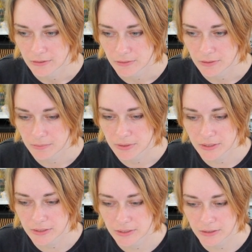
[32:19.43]

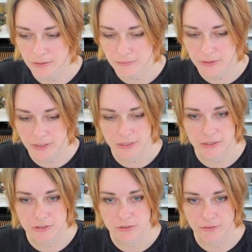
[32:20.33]
completely
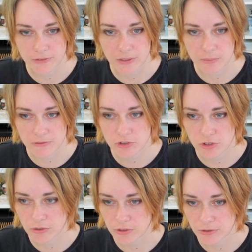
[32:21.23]
unrelated to the theme of
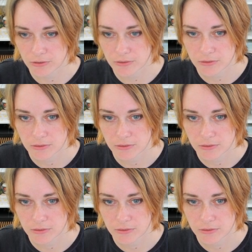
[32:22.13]
shoujo,